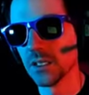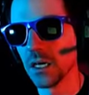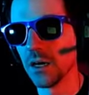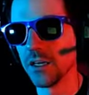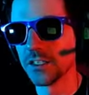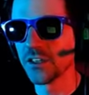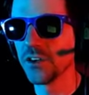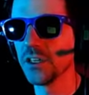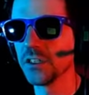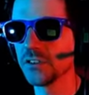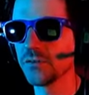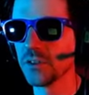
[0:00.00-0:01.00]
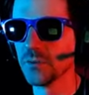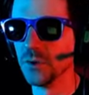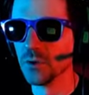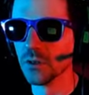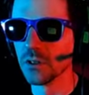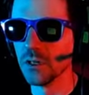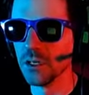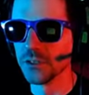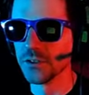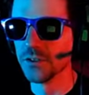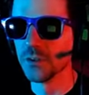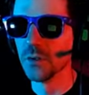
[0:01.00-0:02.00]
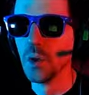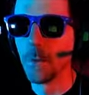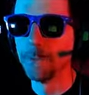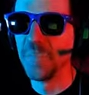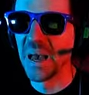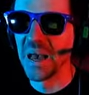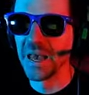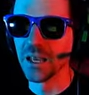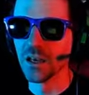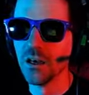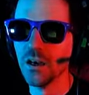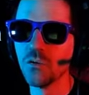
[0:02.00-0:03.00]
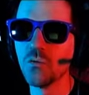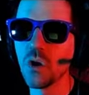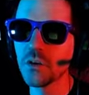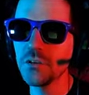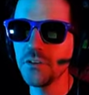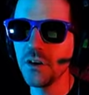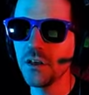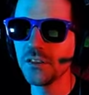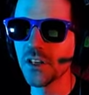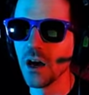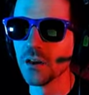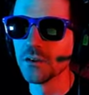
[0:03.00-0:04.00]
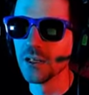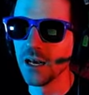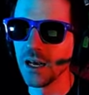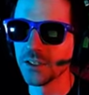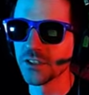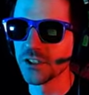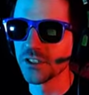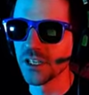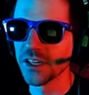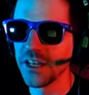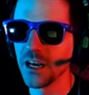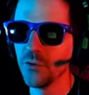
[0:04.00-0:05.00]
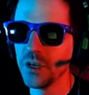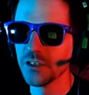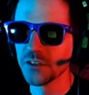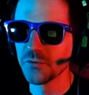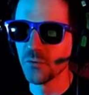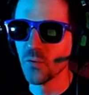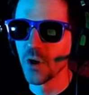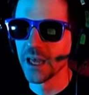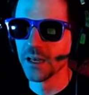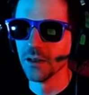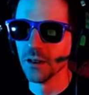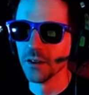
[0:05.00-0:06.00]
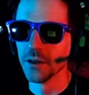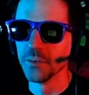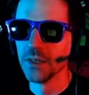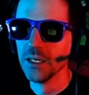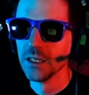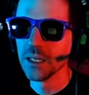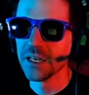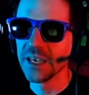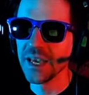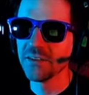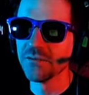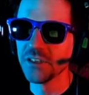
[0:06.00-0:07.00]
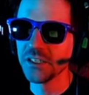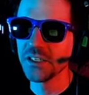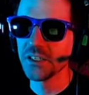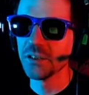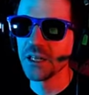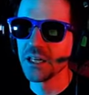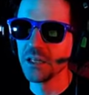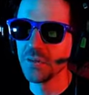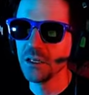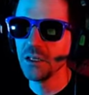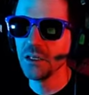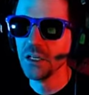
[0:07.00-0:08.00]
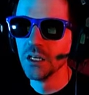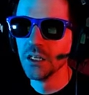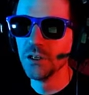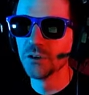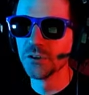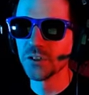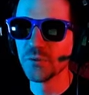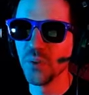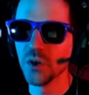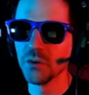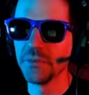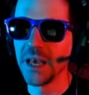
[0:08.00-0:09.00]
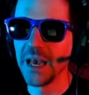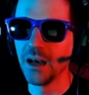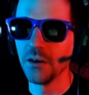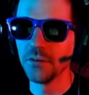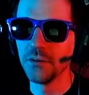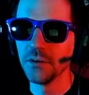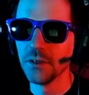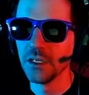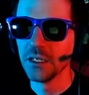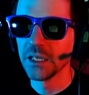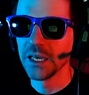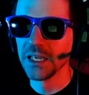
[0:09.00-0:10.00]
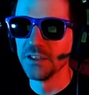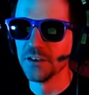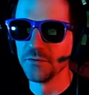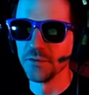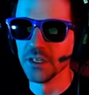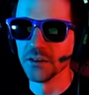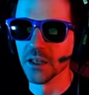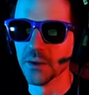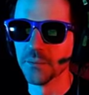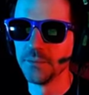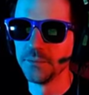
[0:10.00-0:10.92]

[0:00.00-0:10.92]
Alright, so here's what the Moogle Claws do. Bang! Water Thug's unconscious, and now we can just wail on him. Like, every single enemy, you can just put him down and defeat them.